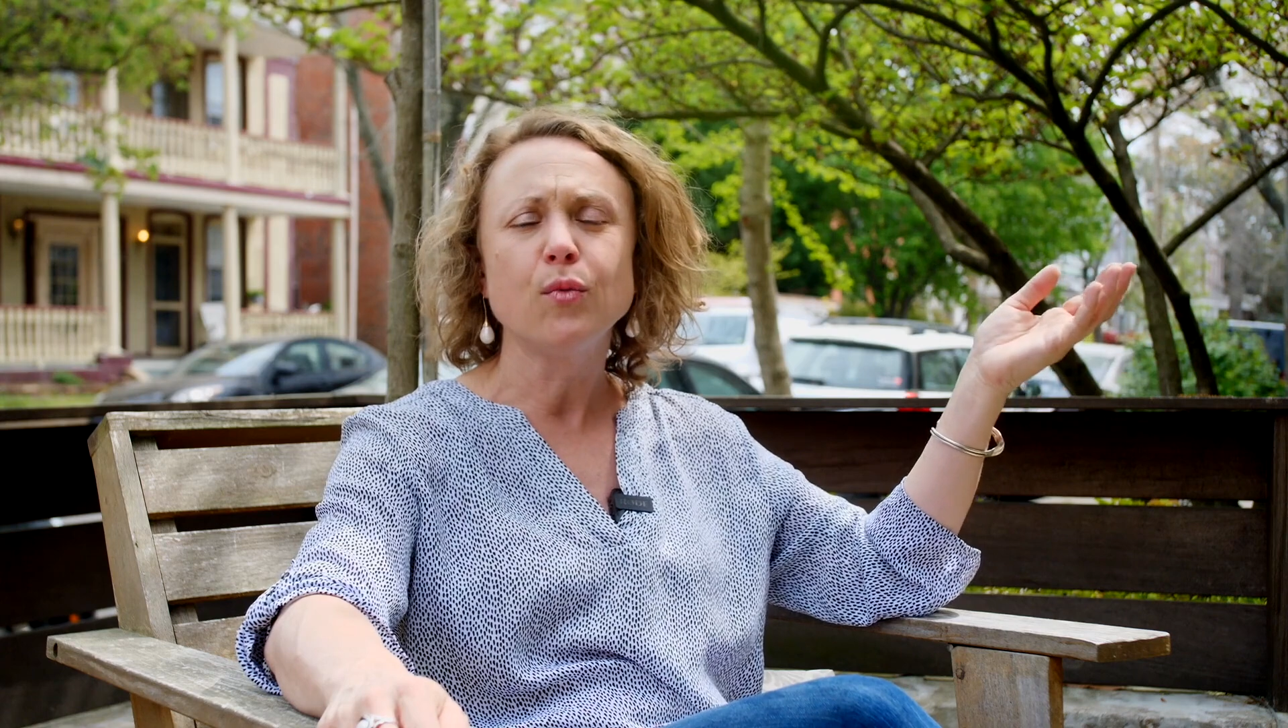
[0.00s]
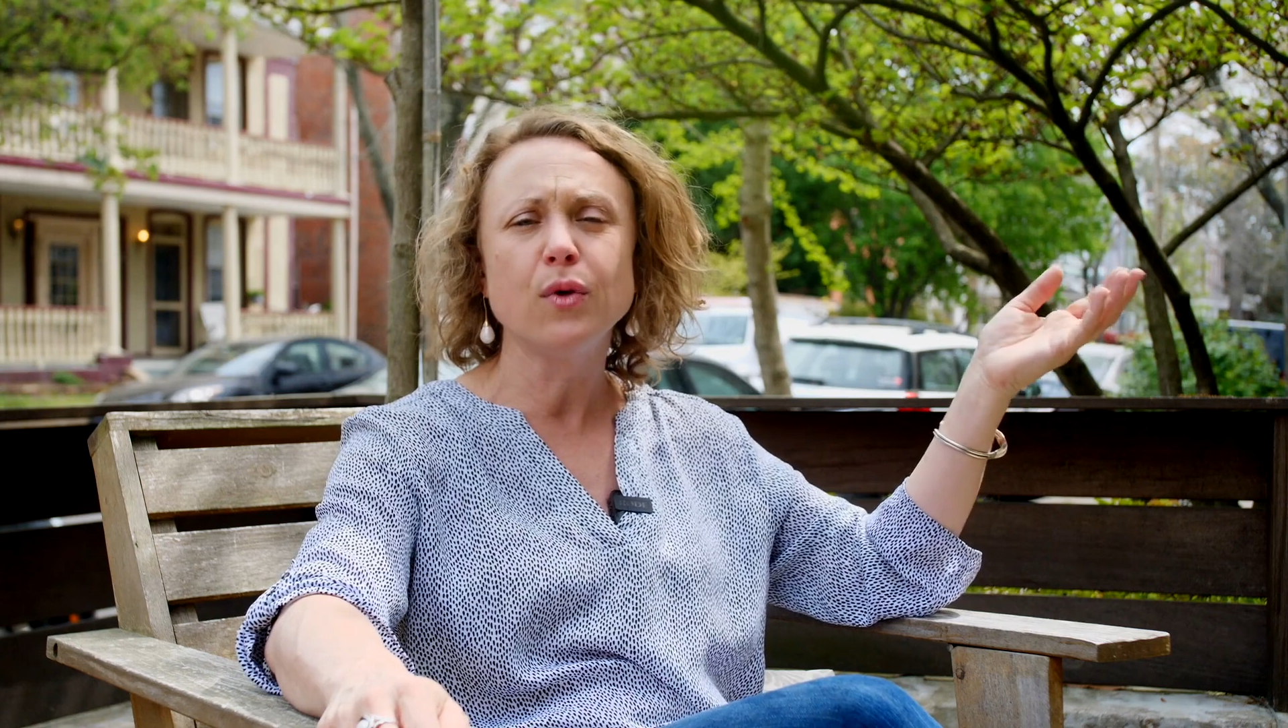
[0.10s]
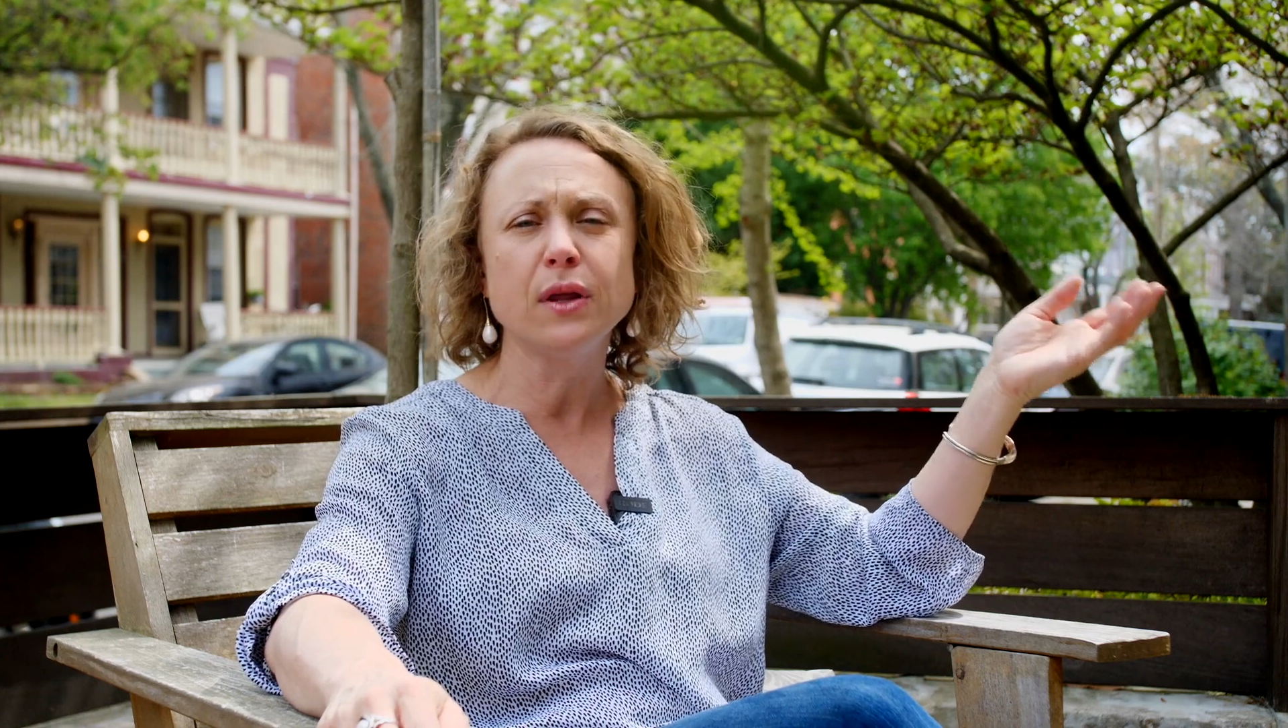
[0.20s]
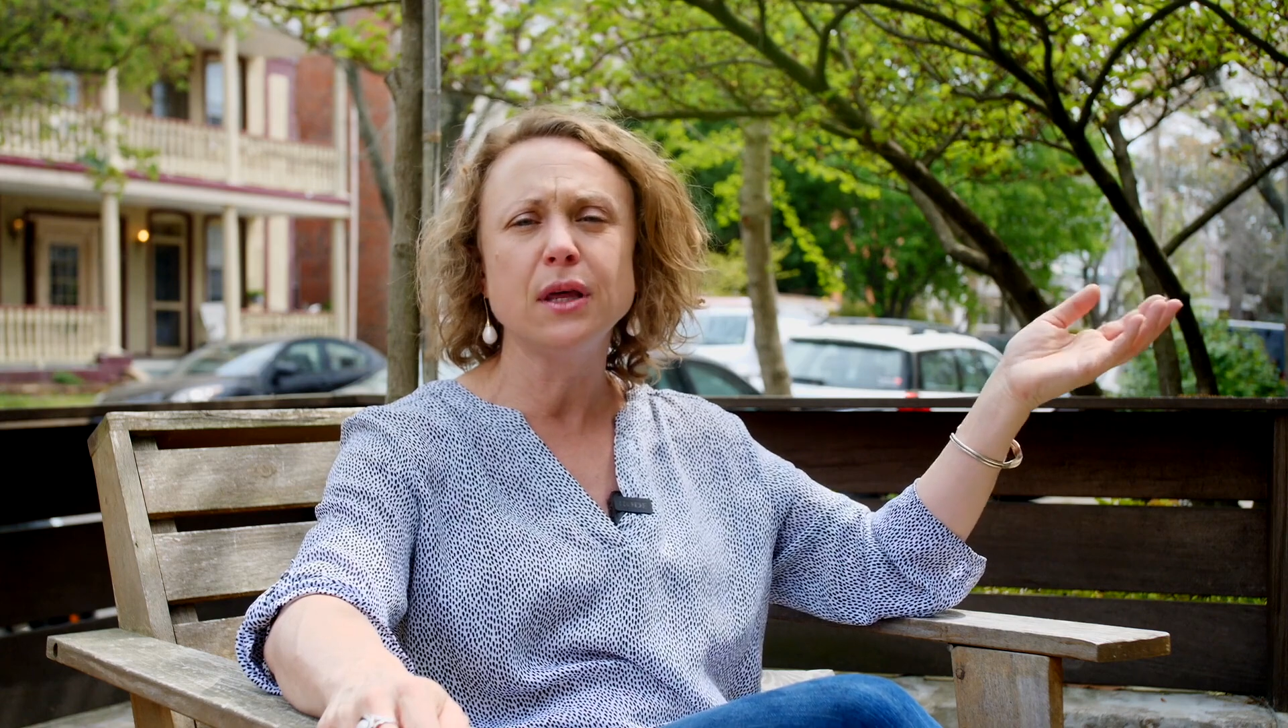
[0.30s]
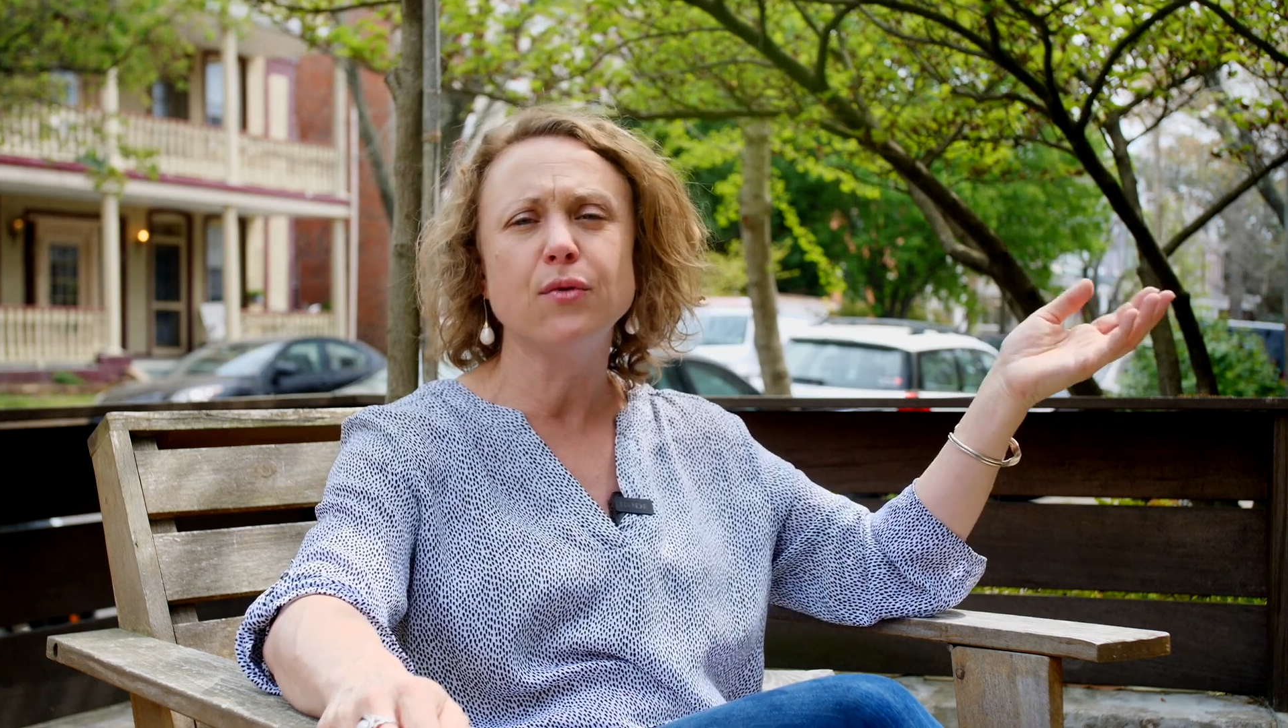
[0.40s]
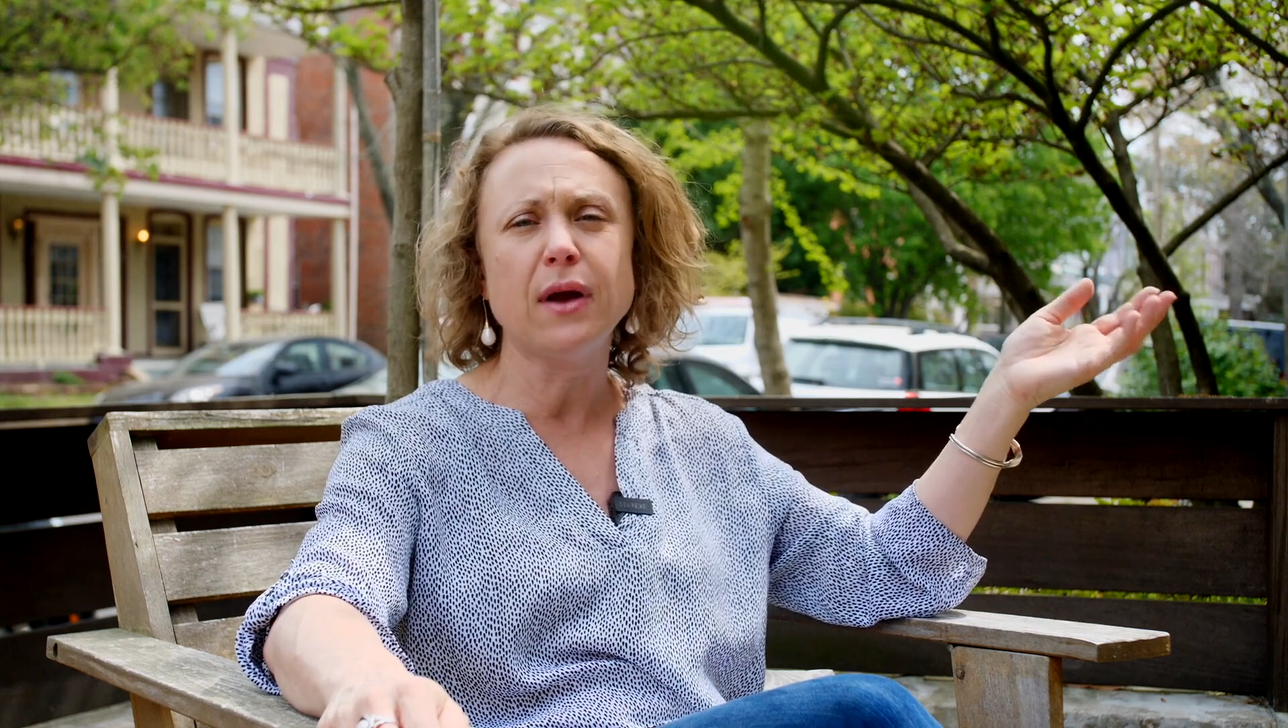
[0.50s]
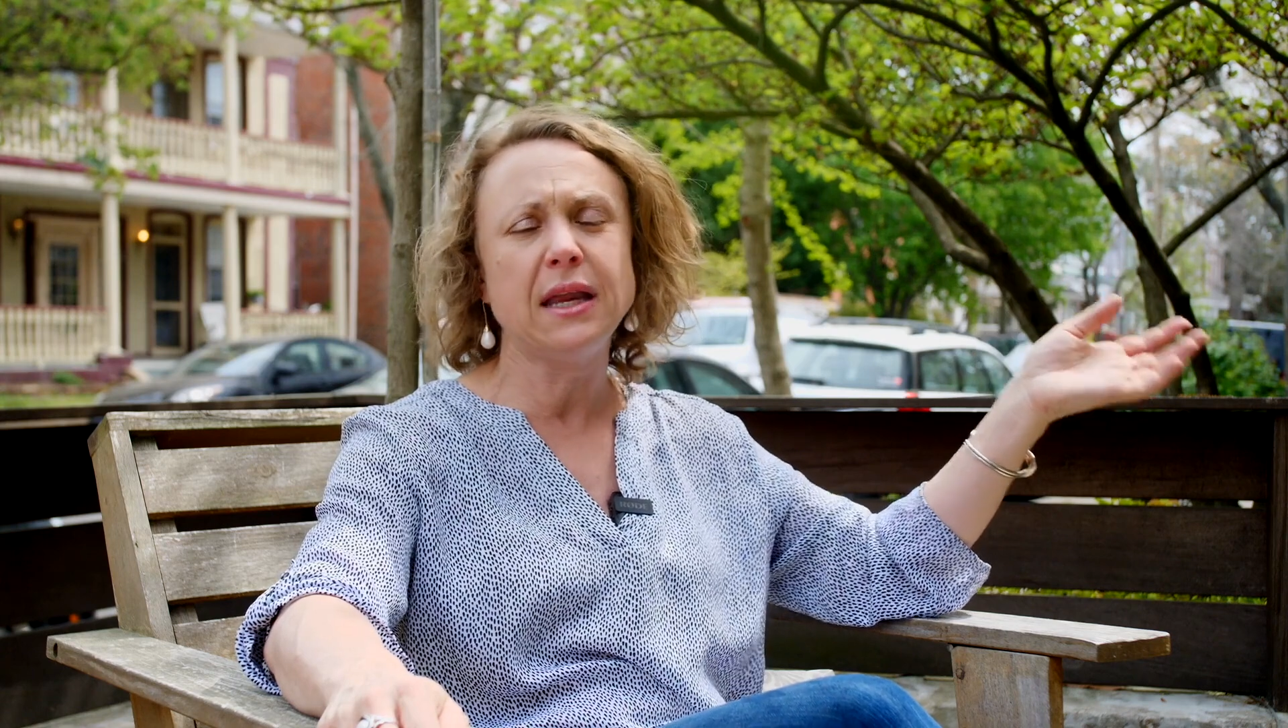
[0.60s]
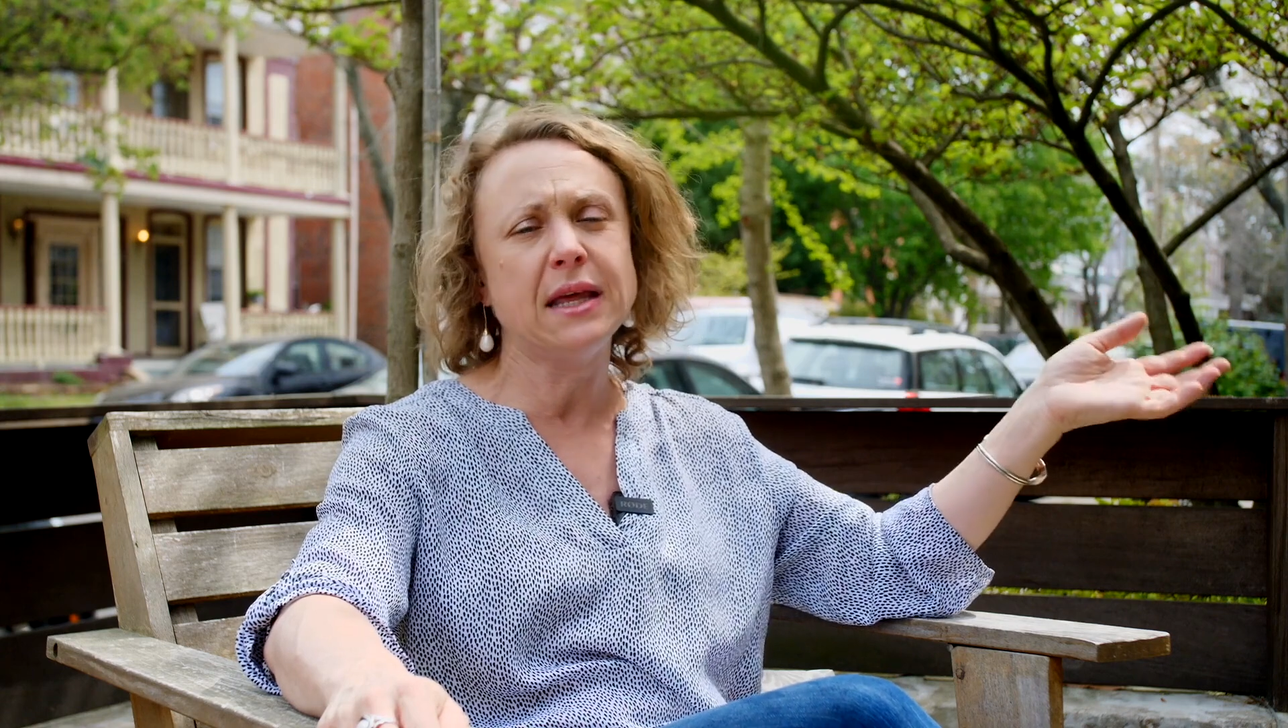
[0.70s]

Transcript: really great